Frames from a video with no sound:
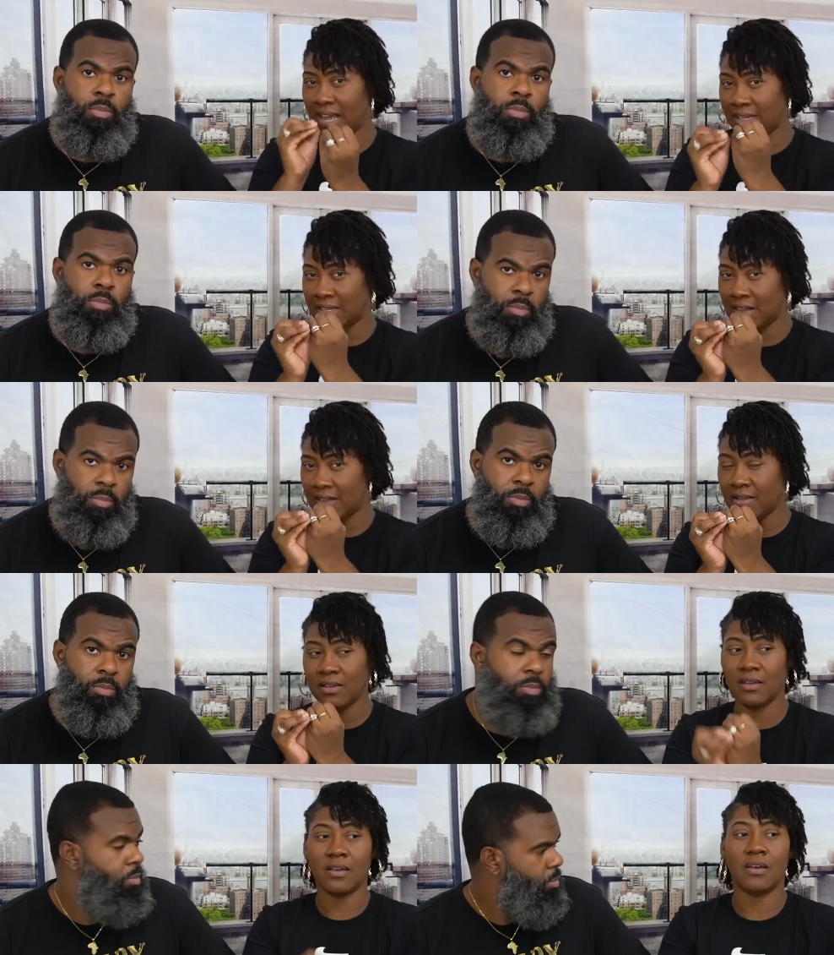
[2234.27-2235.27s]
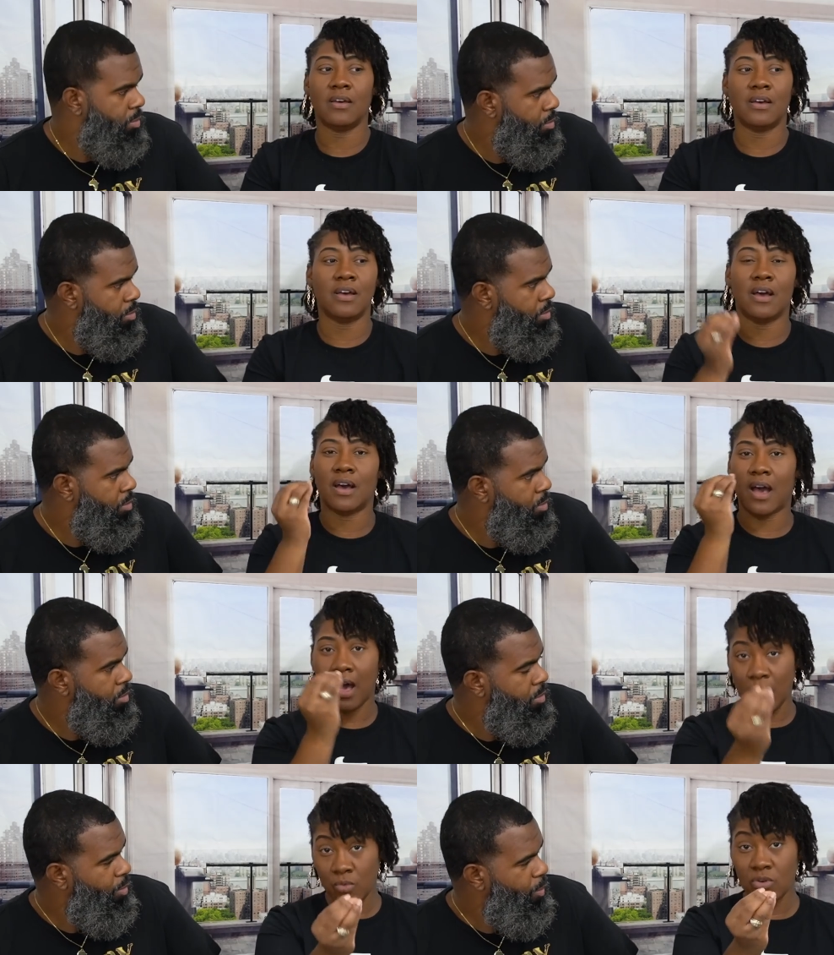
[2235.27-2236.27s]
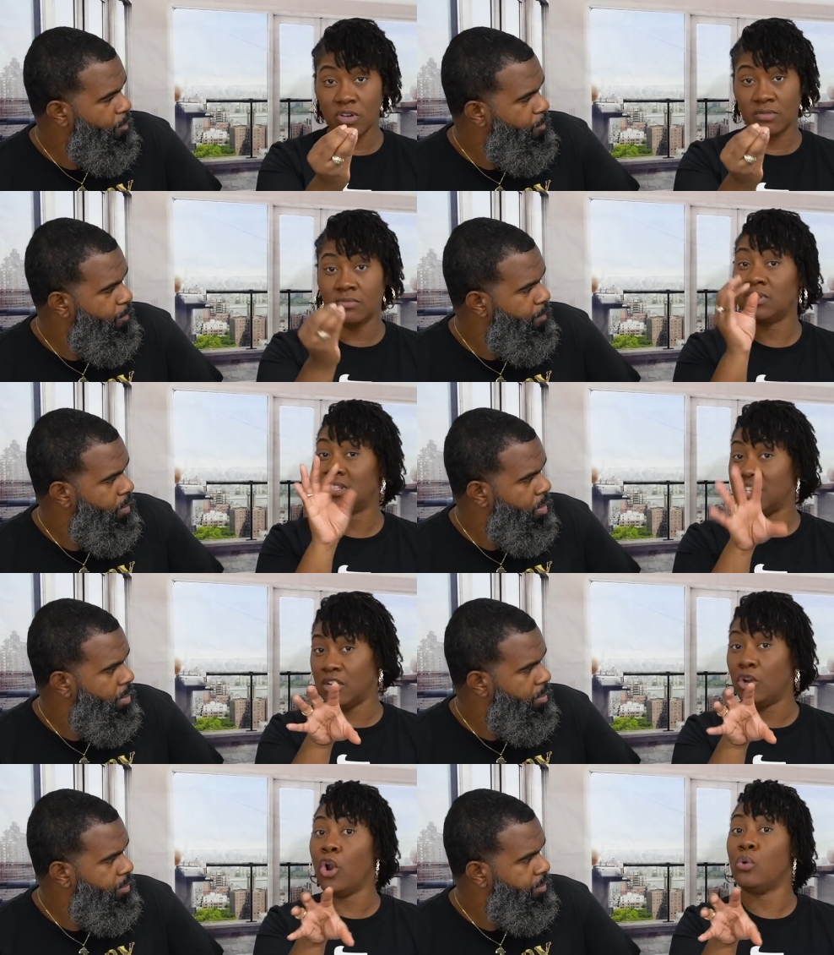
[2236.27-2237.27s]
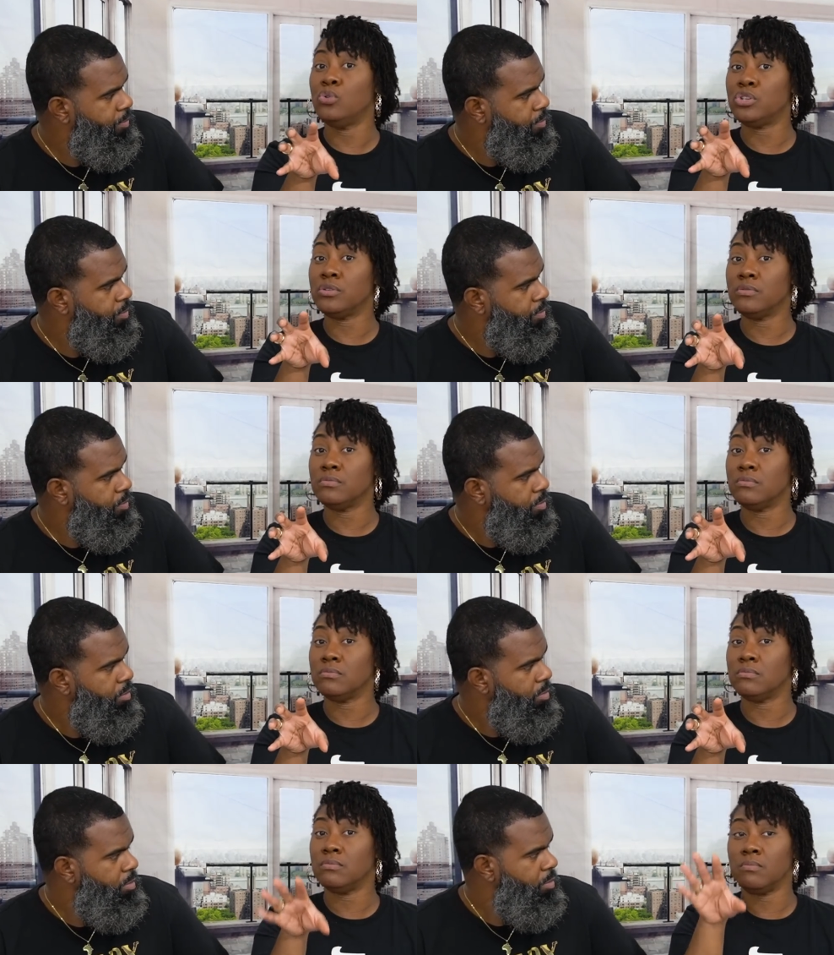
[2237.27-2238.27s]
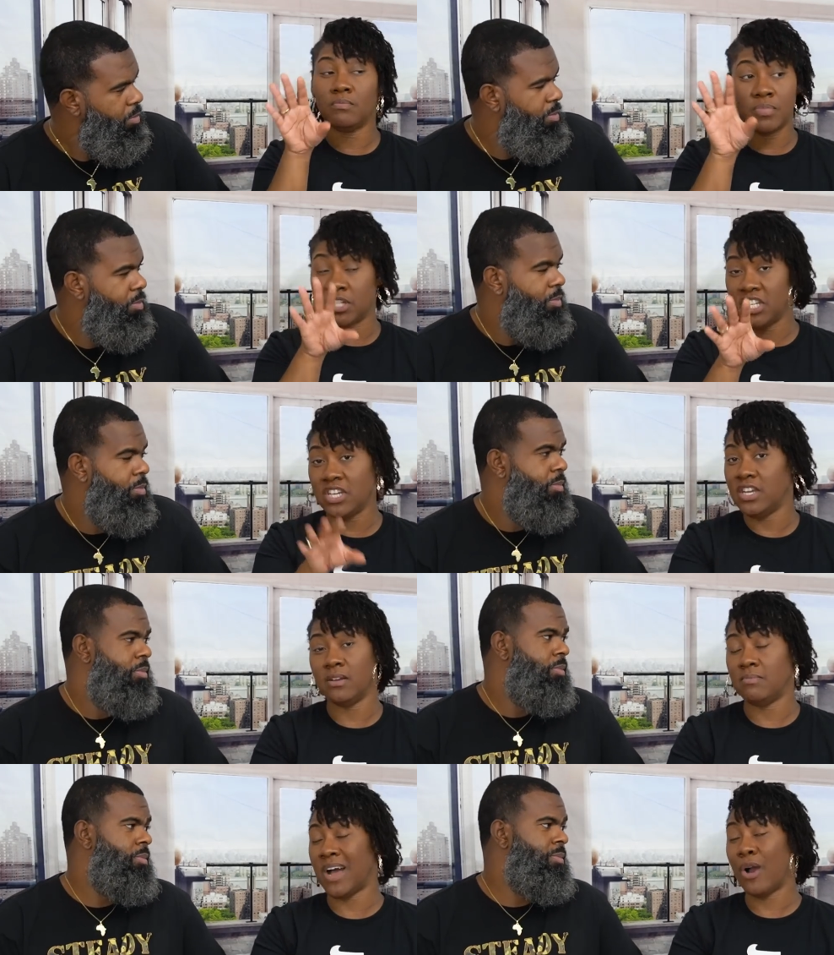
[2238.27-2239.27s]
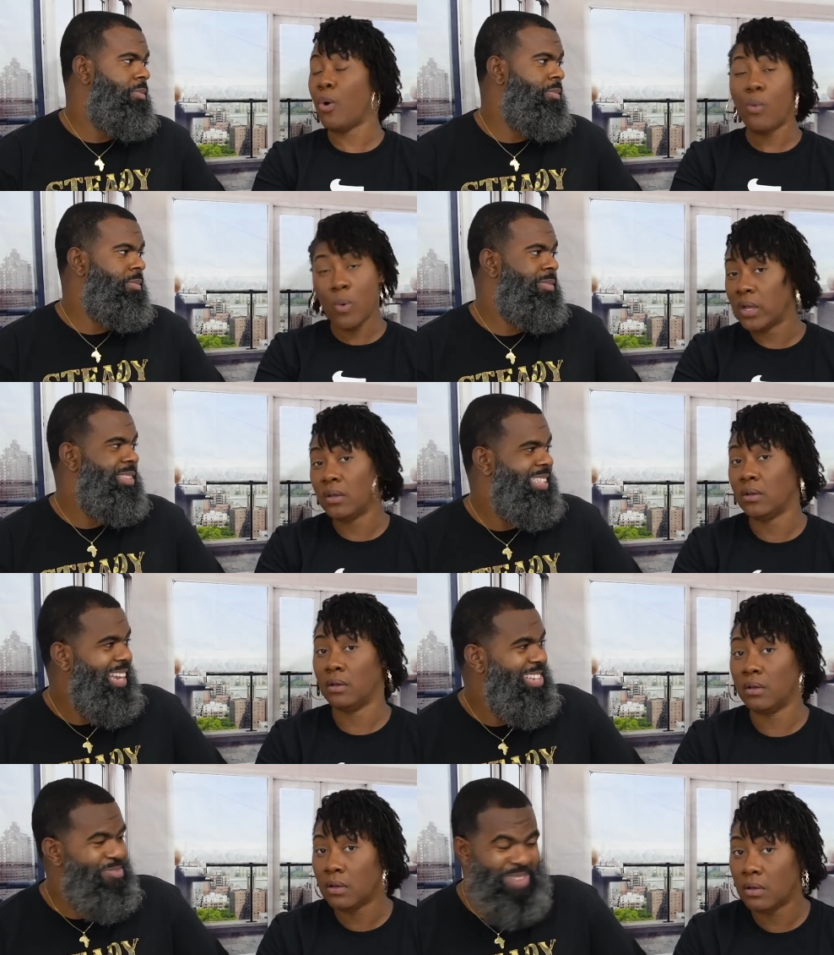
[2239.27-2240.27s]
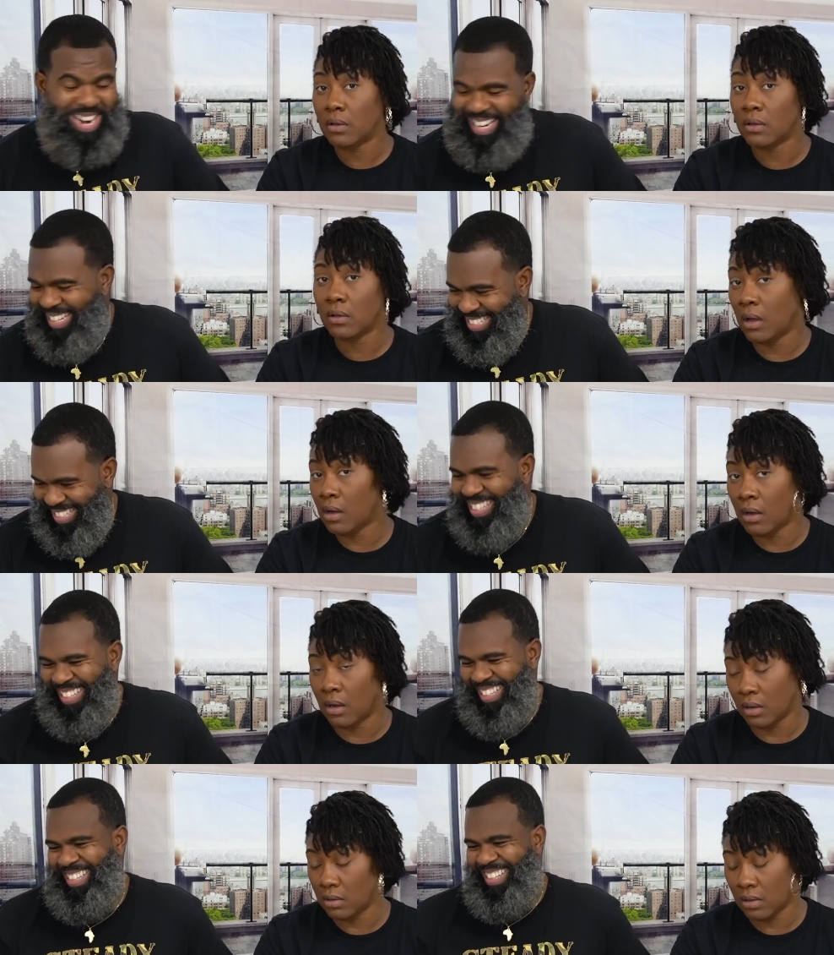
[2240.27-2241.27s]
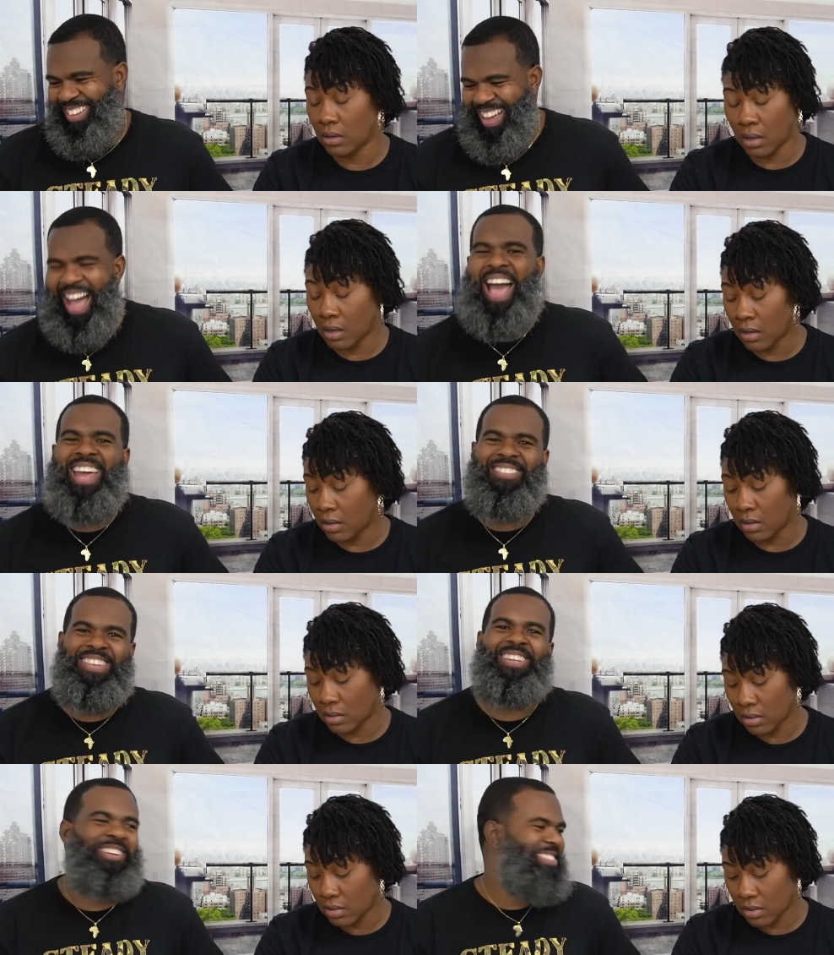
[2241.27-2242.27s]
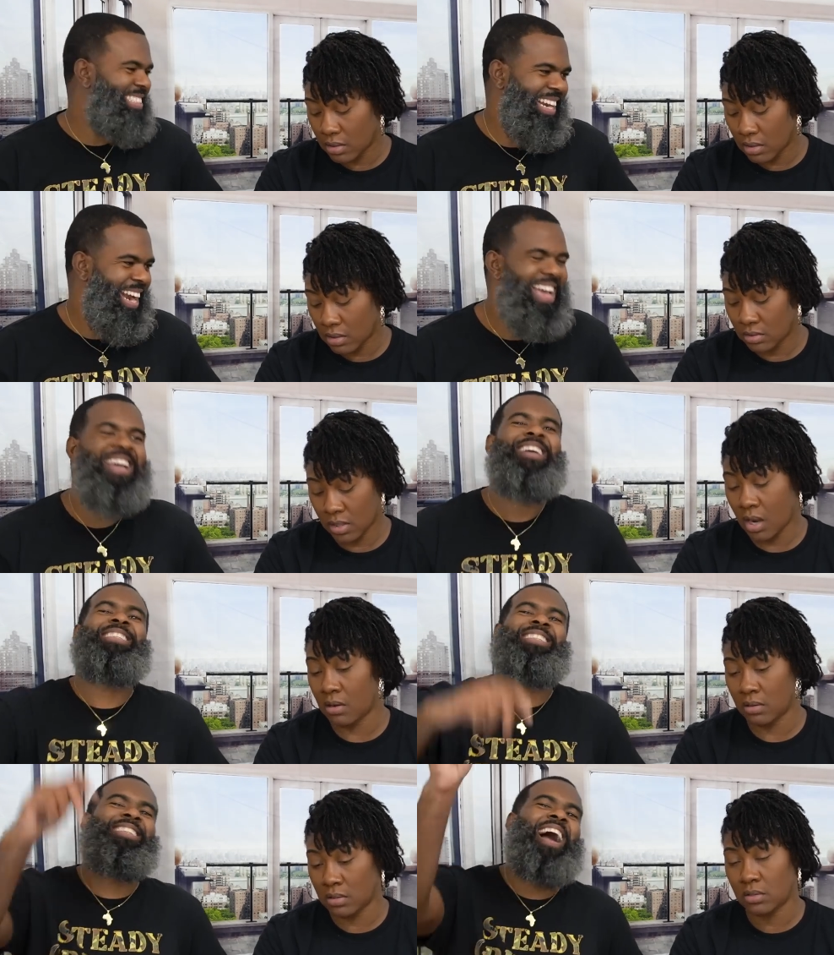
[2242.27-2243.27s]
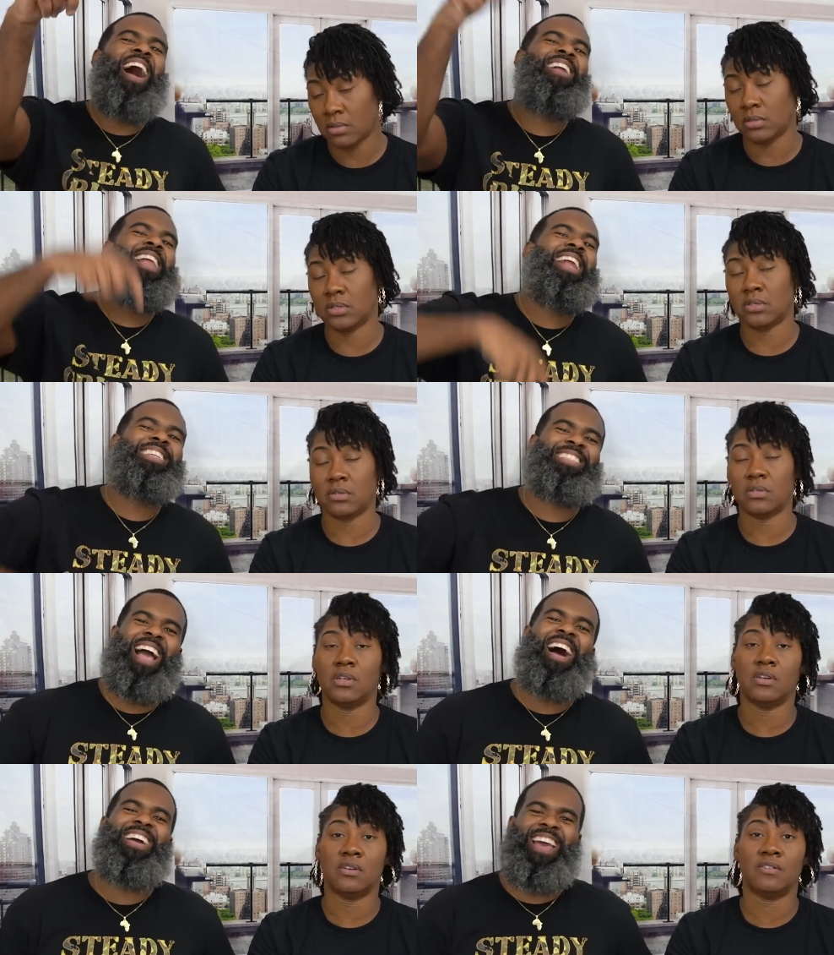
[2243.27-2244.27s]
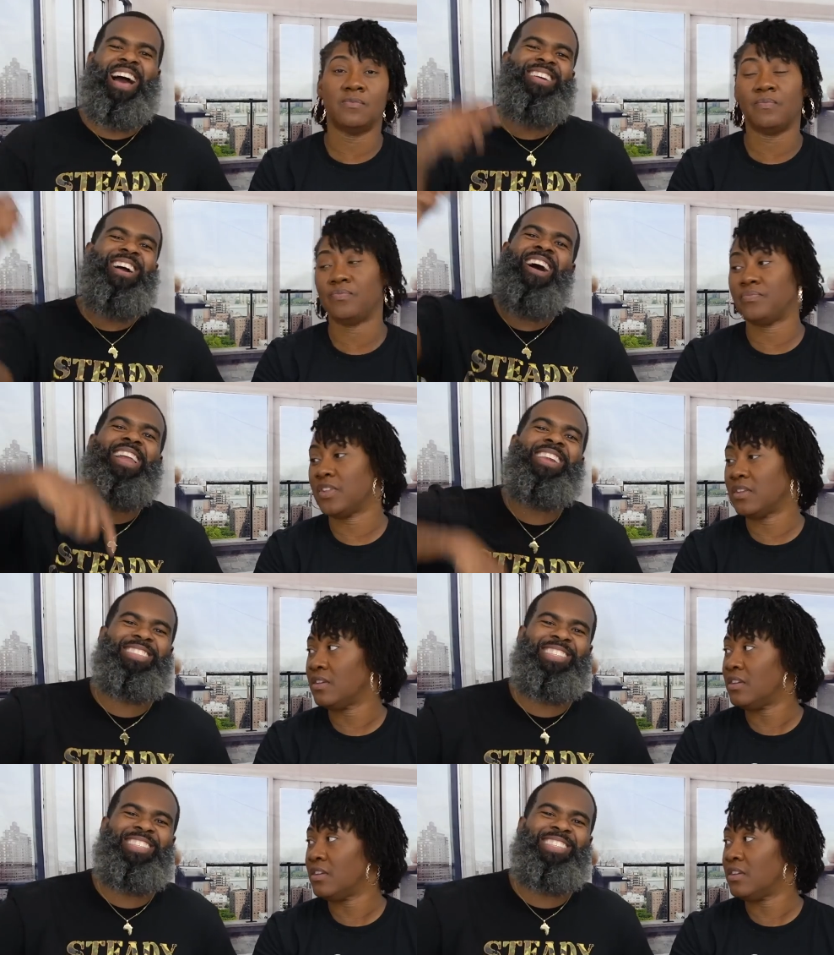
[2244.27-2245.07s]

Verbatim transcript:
Speaker 1: like that. I would seek closure, but she ain't getting my coin. She ain't
Speaker 2: getting your money. Uh uh Oh. I had a feeling you could say that. No. So y'all let us, yeah, yeah, y'all let us